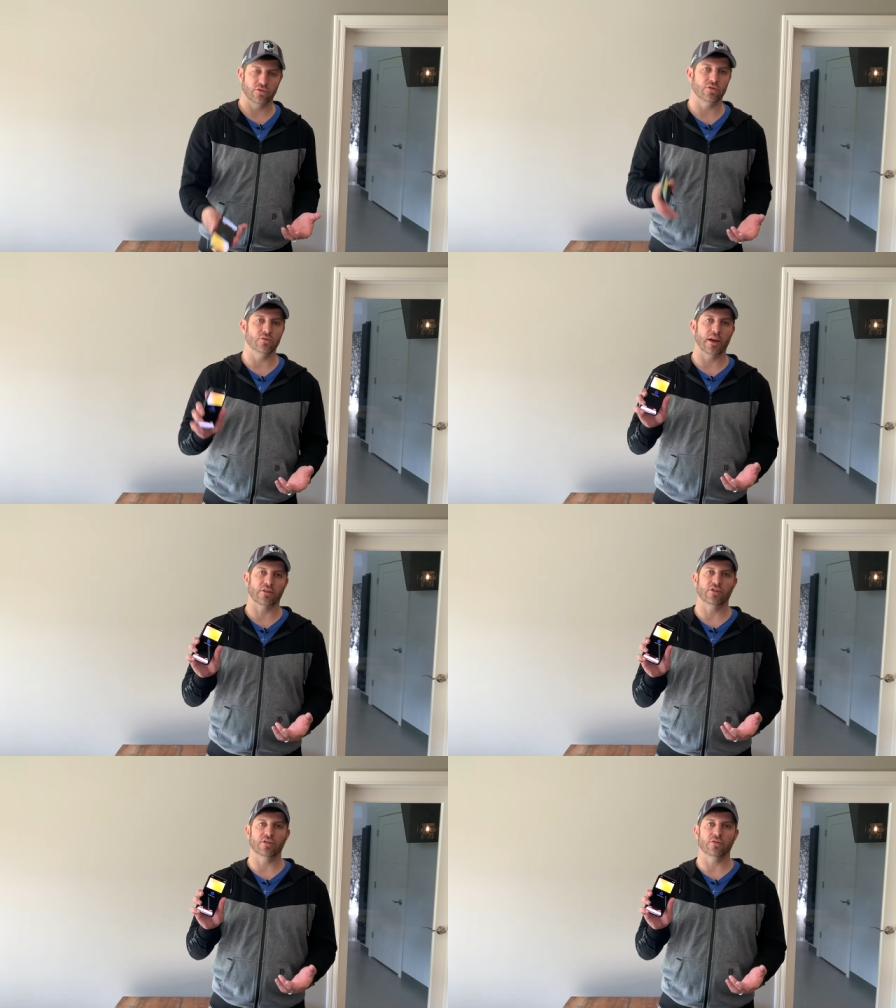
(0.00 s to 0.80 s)
to
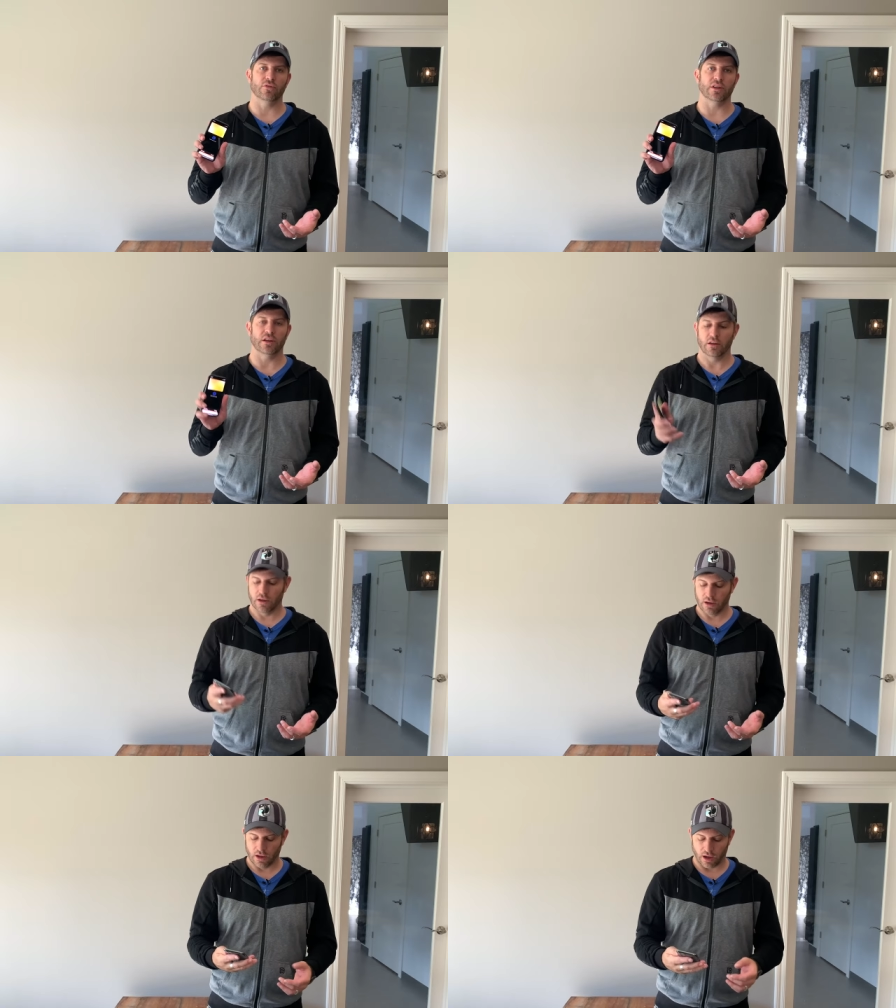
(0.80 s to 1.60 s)
actually do the
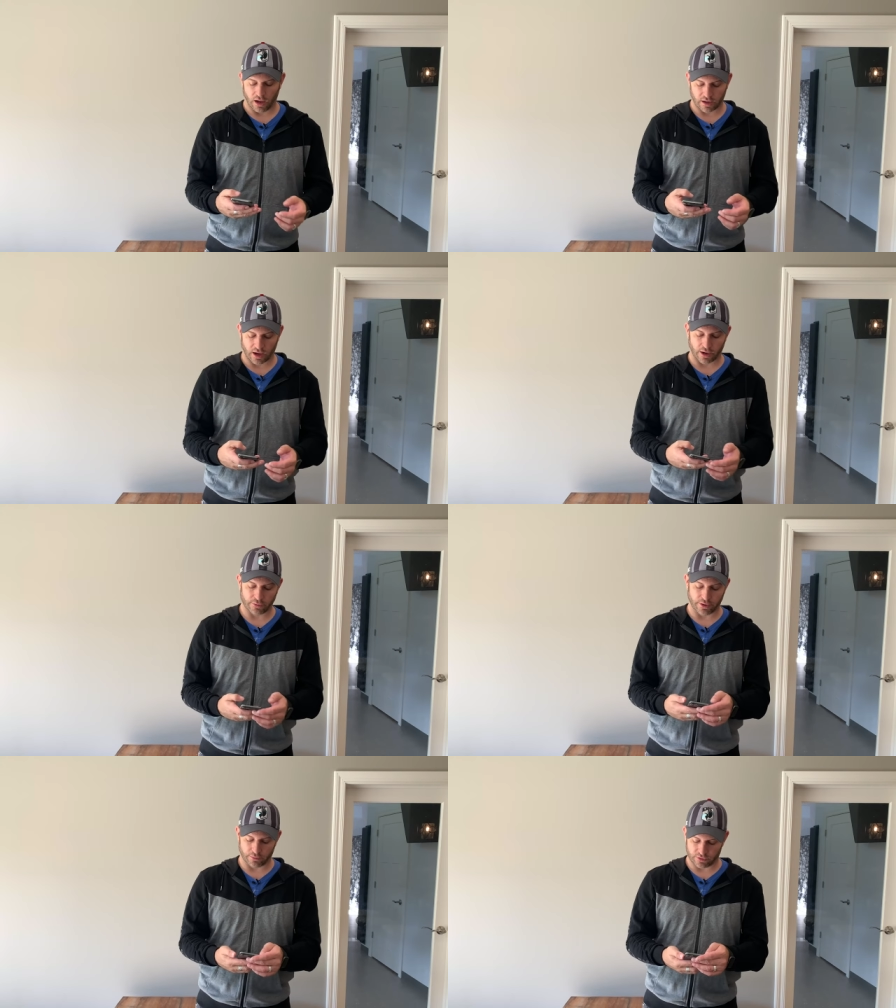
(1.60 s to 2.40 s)
uh, card
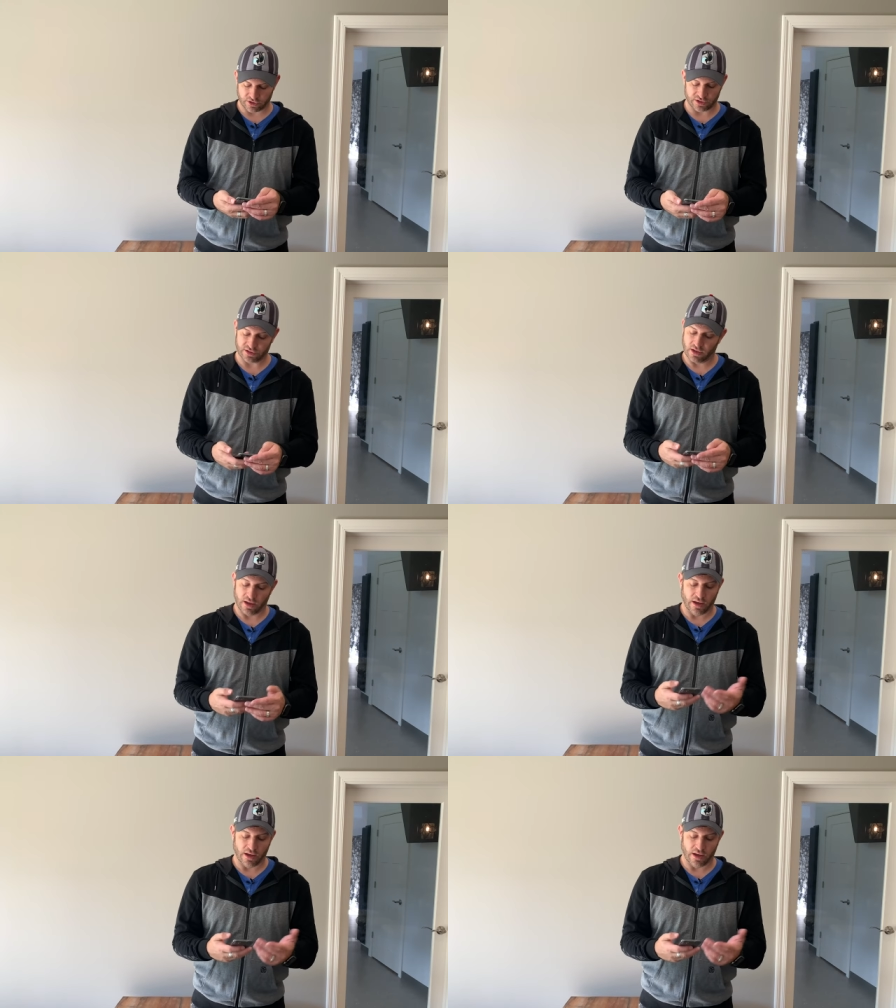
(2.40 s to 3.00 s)
reader which is